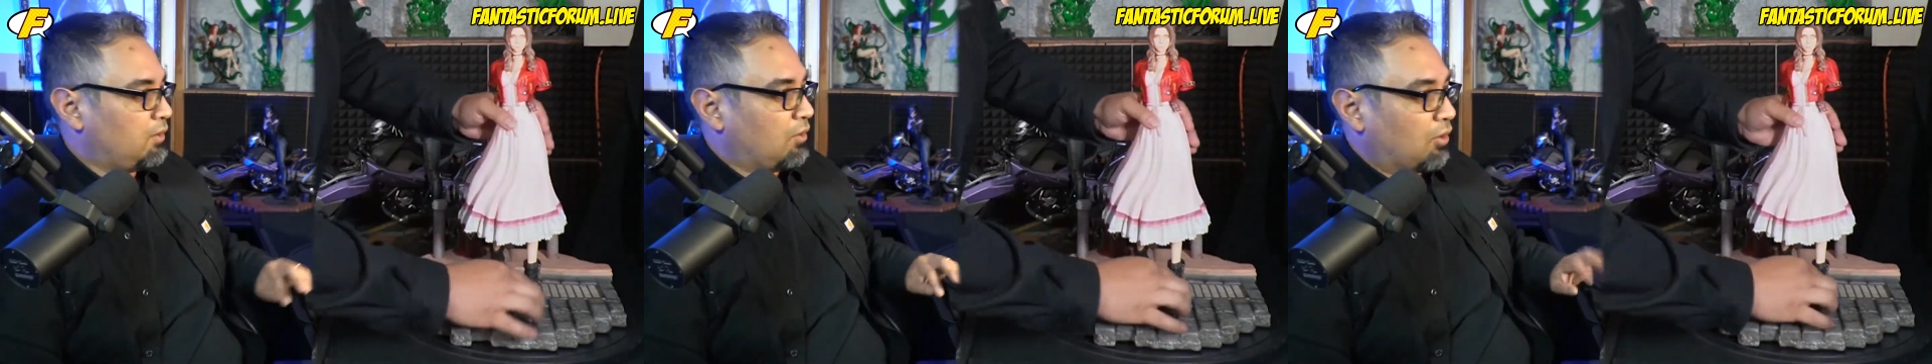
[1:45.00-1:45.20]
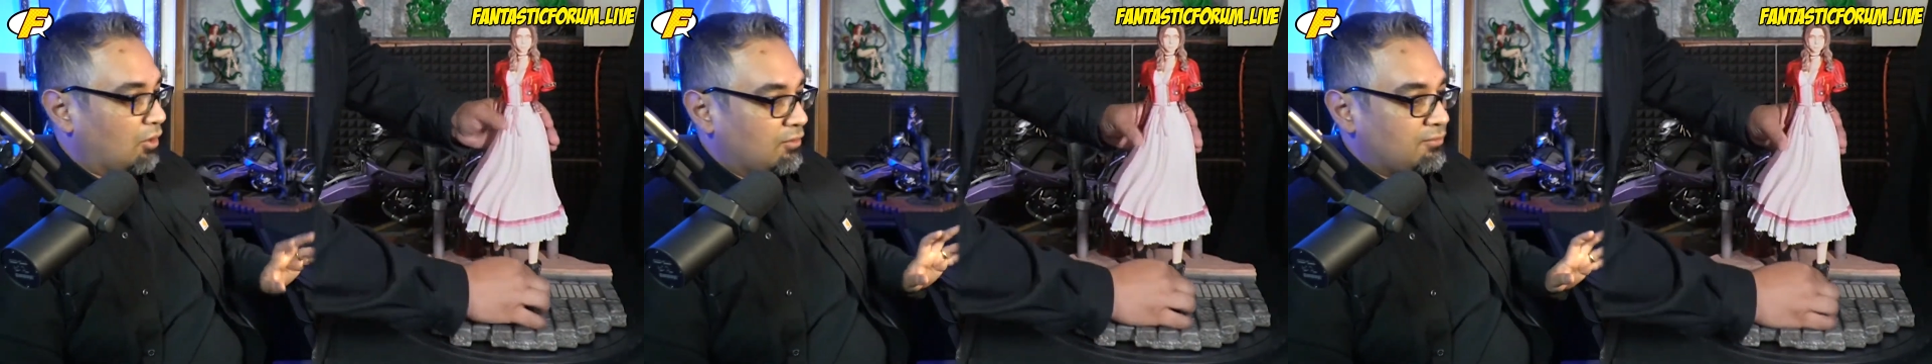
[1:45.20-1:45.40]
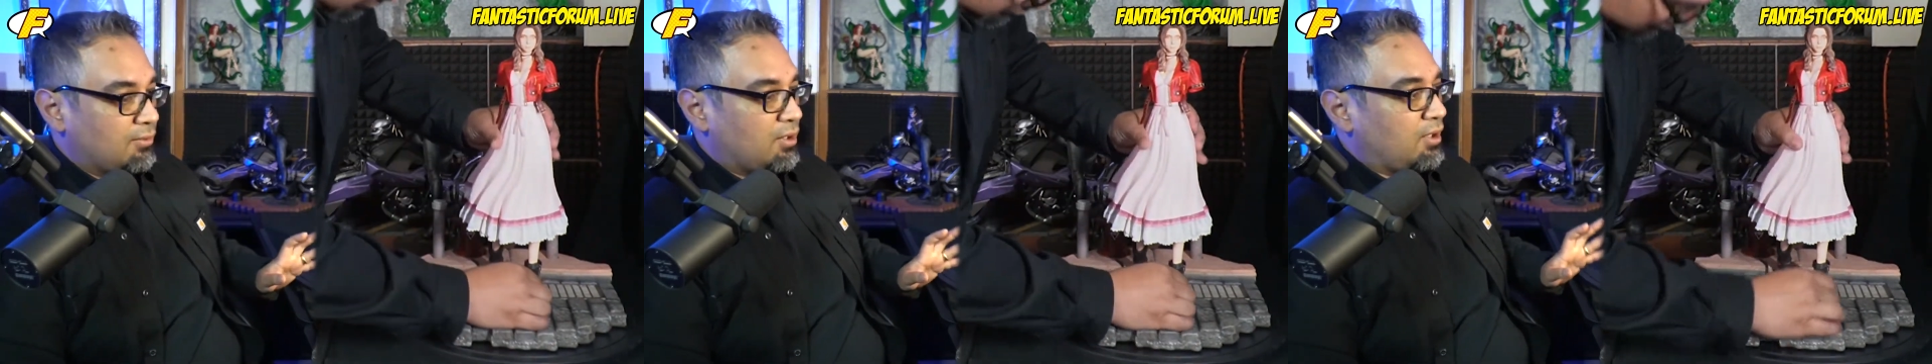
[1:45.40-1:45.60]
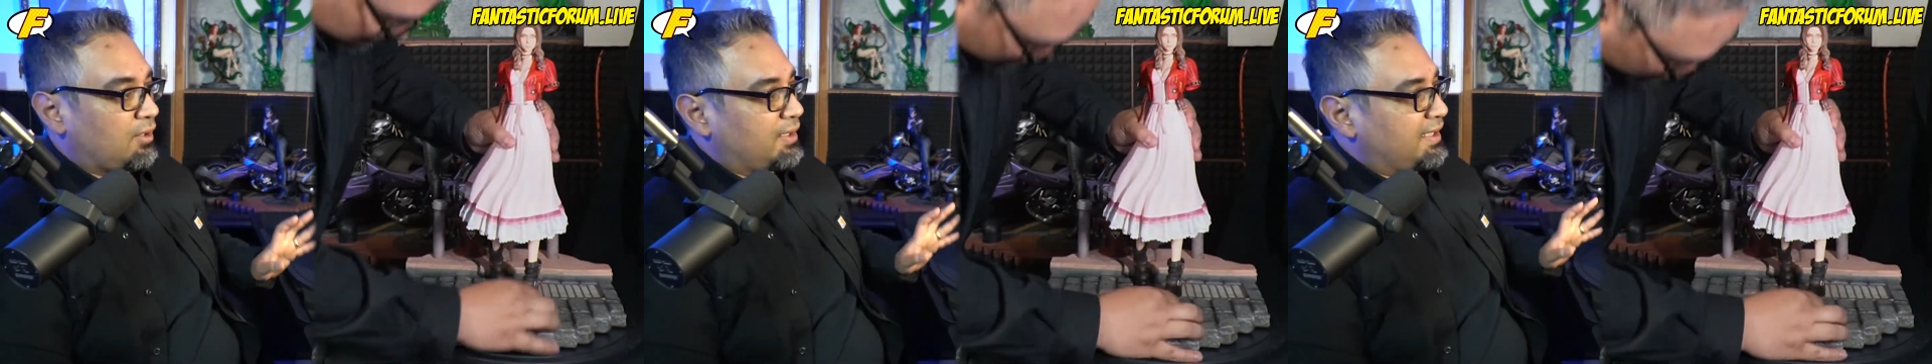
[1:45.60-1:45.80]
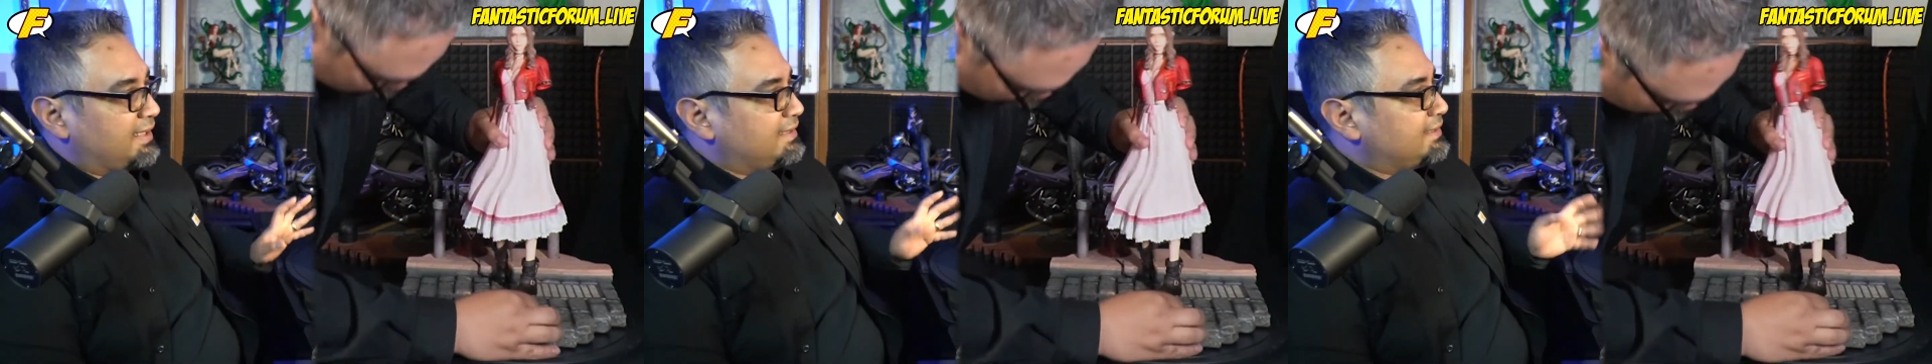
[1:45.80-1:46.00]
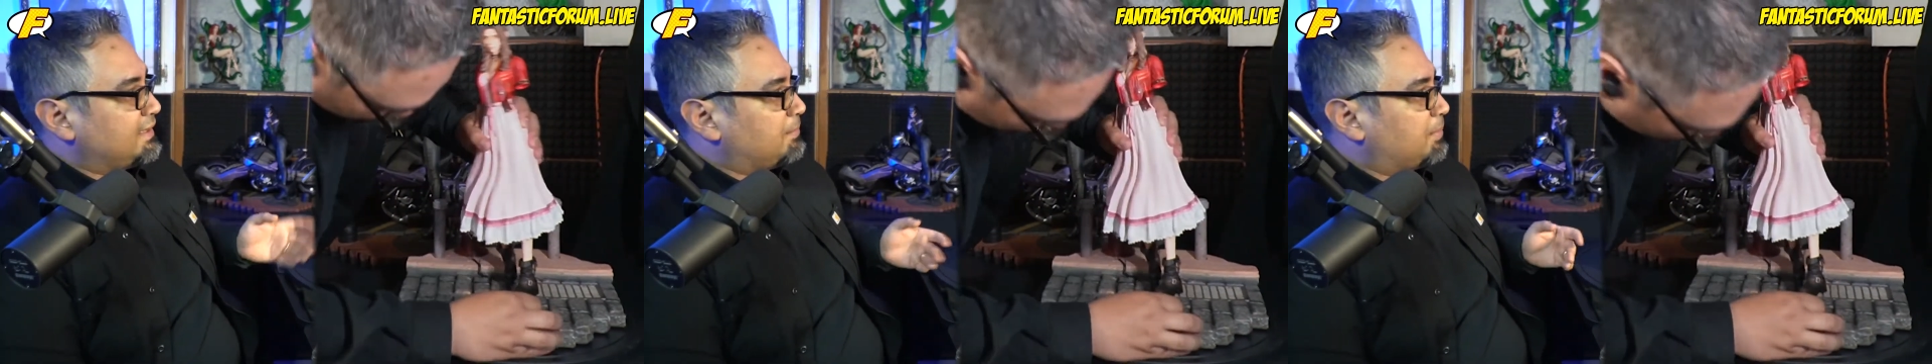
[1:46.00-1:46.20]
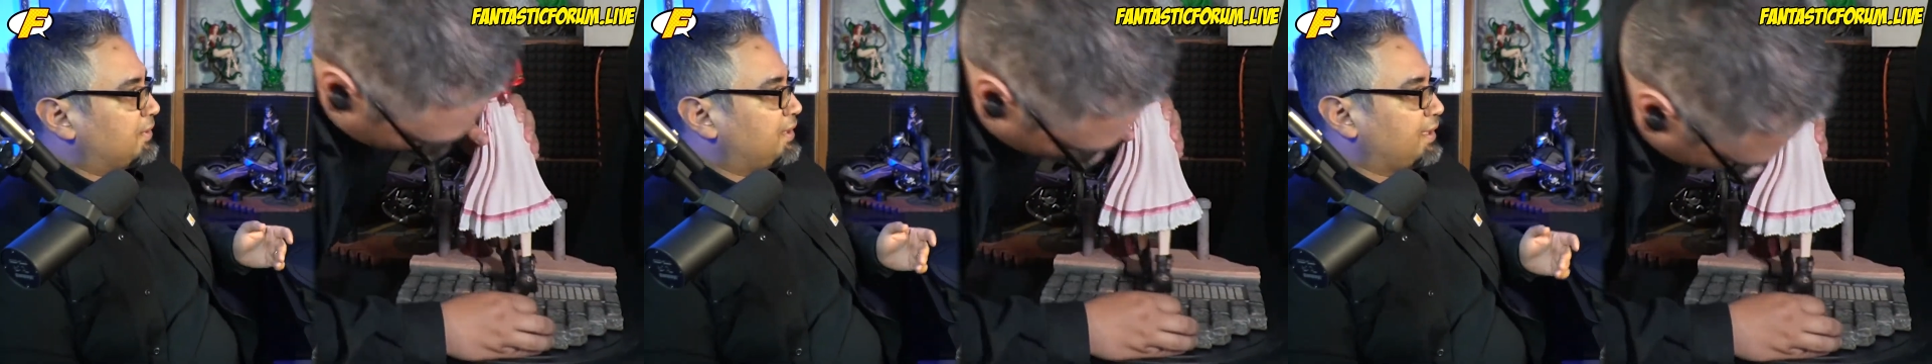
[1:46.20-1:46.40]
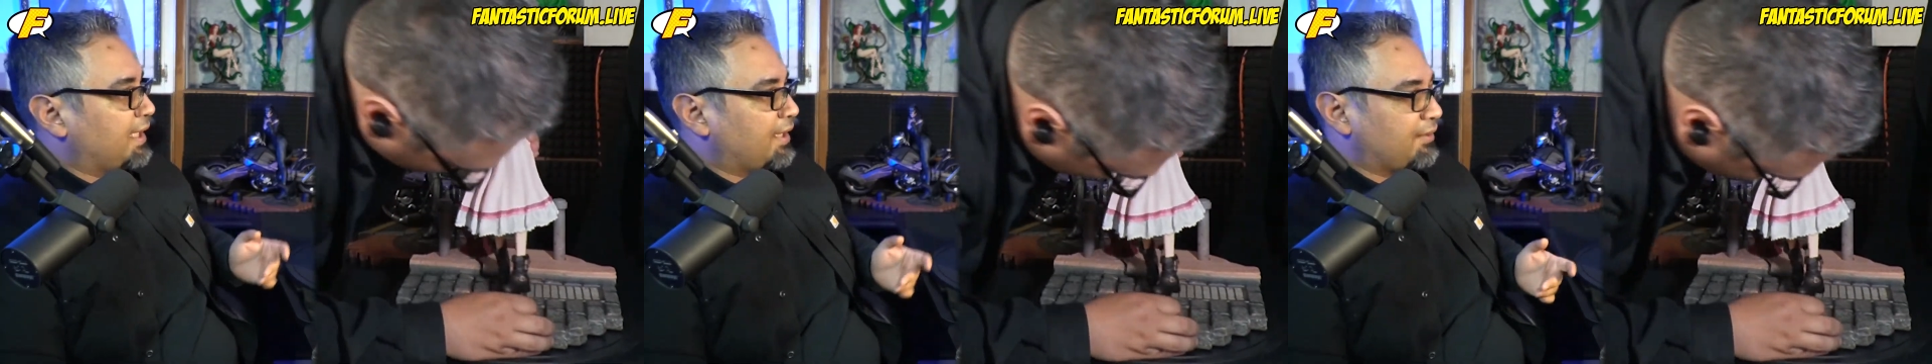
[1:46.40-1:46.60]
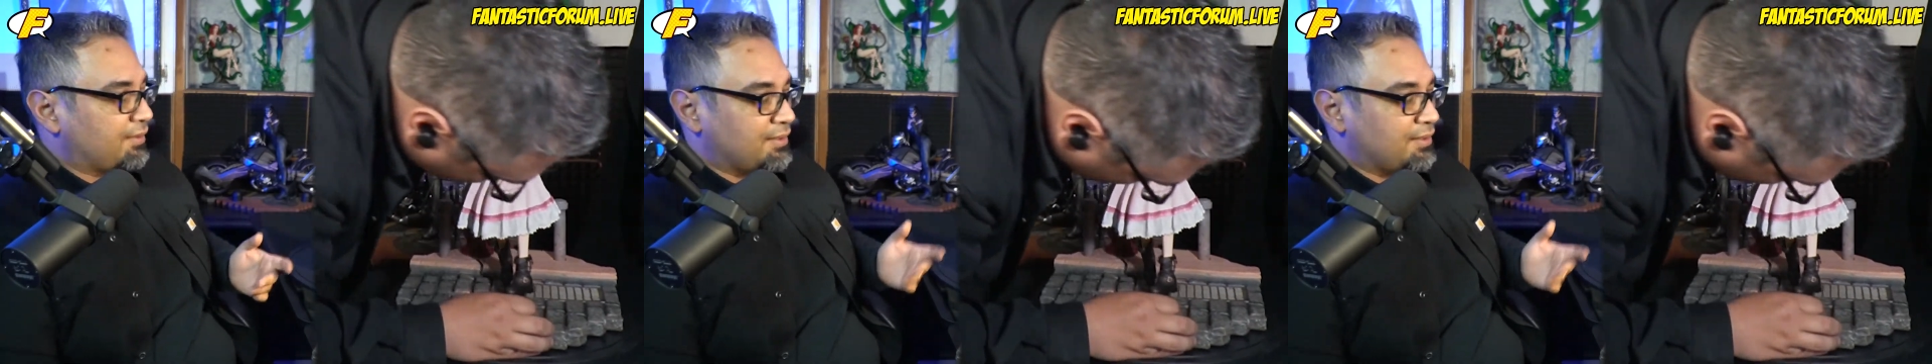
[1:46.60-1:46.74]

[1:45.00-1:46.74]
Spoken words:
Overall, easy to put together,